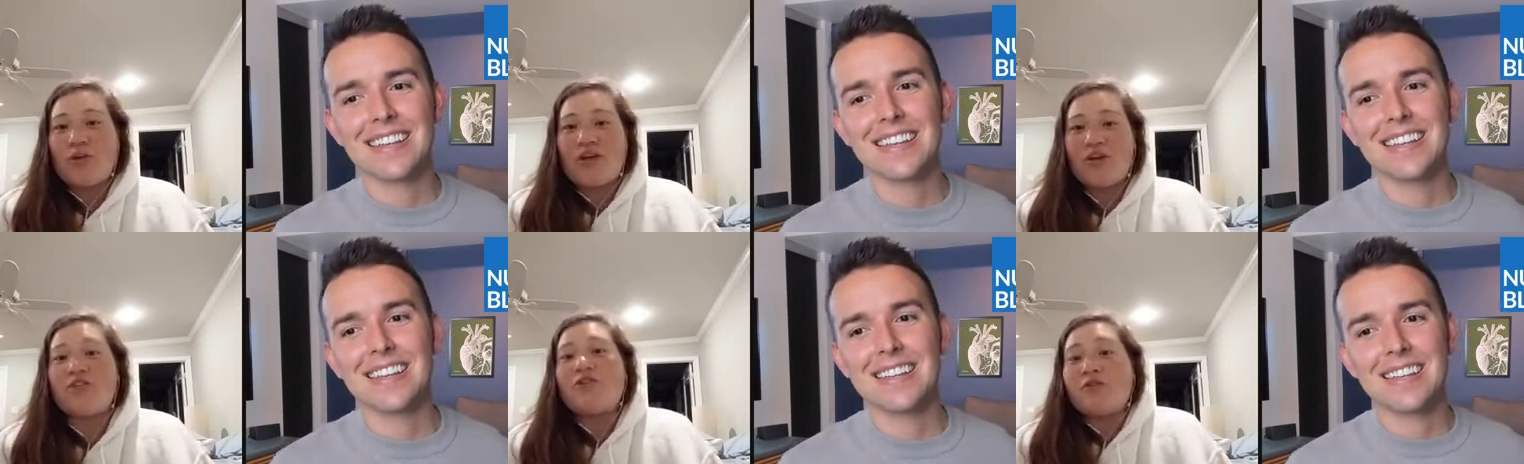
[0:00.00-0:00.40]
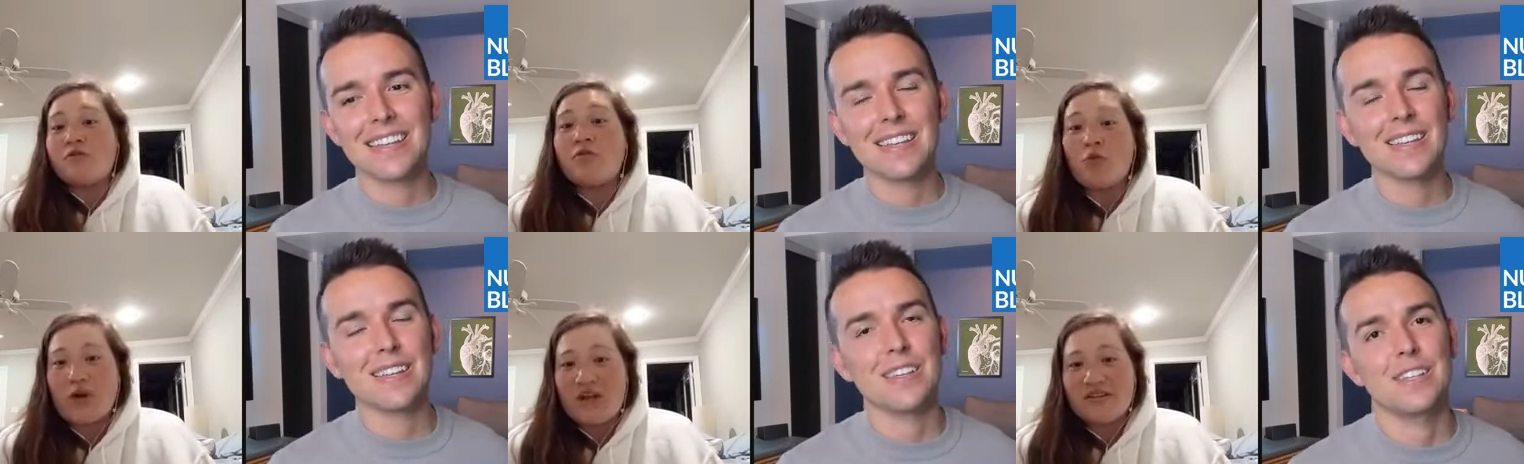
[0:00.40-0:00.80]
Speaker 1: we are
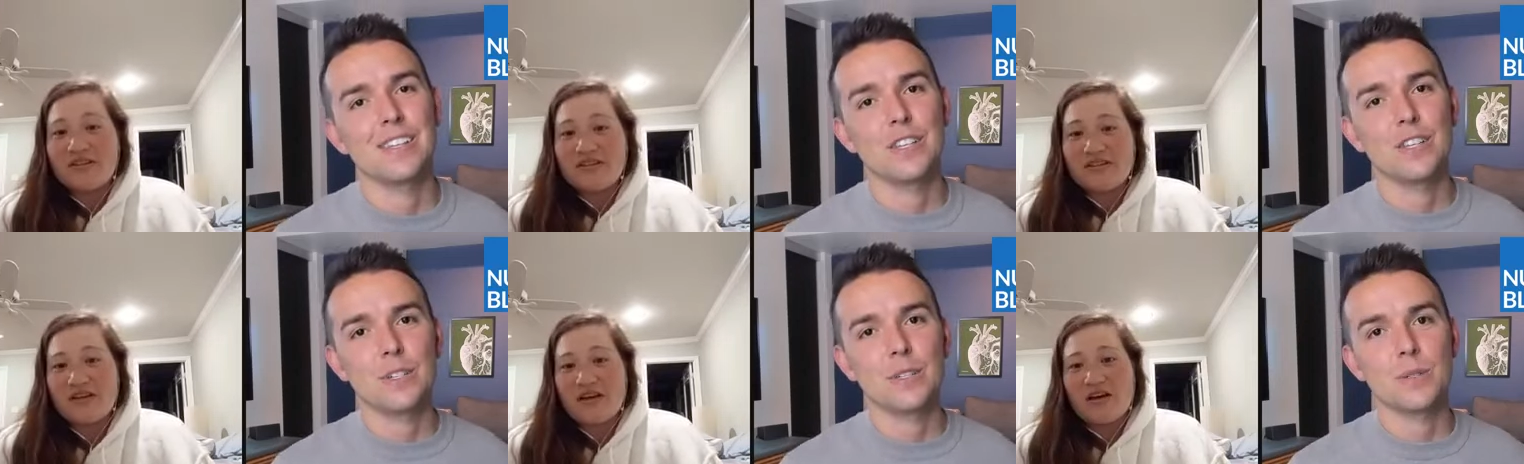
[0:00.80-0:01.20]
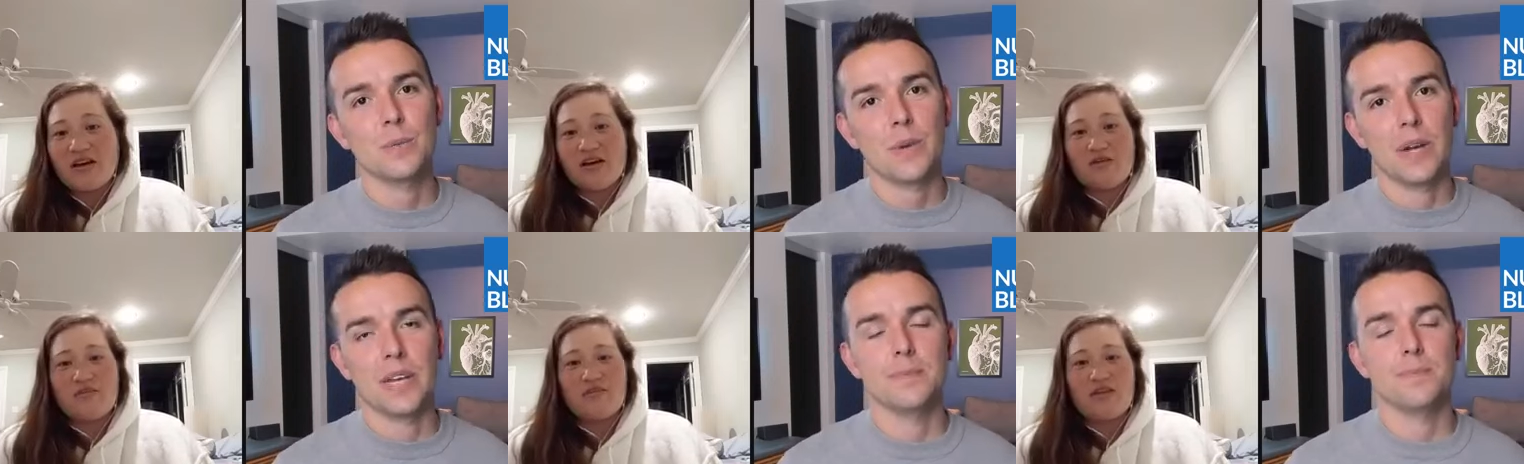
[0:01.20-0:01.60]
their voice
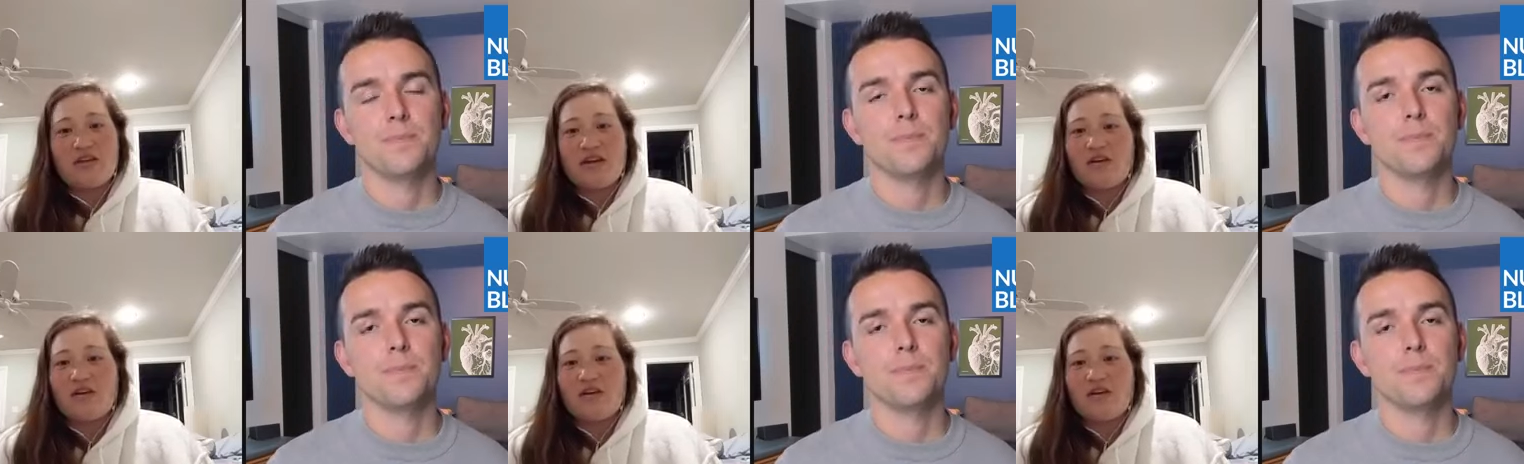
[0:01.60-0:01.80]
um, right.